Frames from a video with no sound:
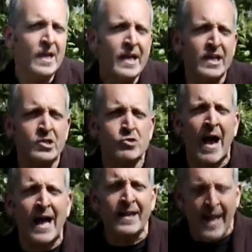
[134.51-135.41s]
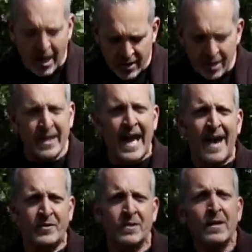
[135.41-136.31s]
It is trial and error. You're going to
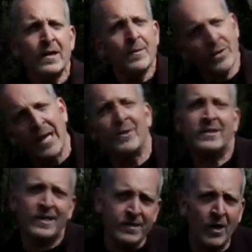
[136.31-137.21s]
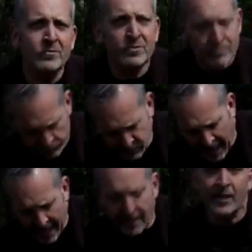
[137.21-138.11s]
have to play with it,
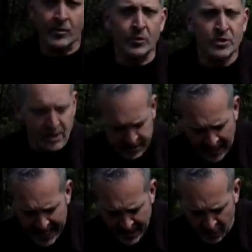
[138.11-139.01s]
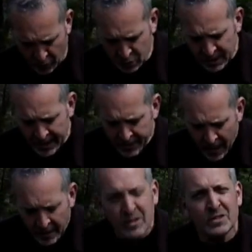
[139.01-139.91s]
tighten it, loosen it, tighten it, loosen it,
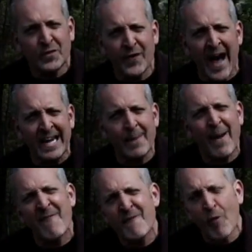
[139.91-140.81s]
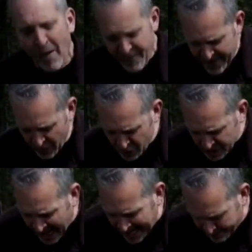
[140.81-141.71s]
until it's finally about 4 fingers
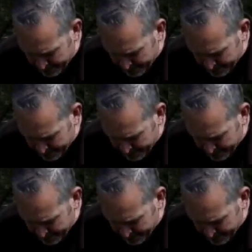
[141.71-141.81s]
tight.